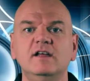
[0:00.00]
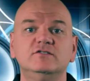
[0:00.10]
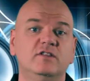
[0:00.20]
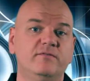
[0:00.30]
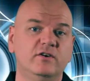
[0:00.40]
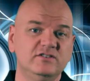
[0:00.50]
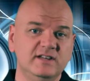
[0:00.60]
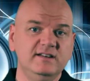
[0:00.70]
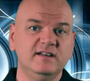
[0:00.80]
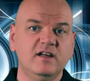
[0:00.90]
so the first
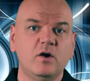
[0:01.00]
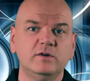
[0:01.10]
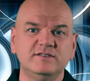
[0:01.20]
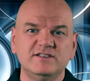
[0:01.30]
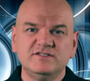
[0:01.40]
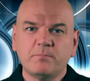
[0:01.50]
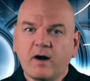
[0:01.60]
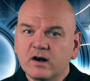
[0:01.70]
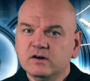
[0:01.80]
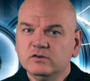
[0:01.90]
thing to go is the
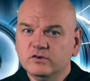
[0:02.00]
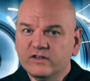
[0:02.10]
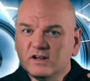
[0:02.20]
sparkle or the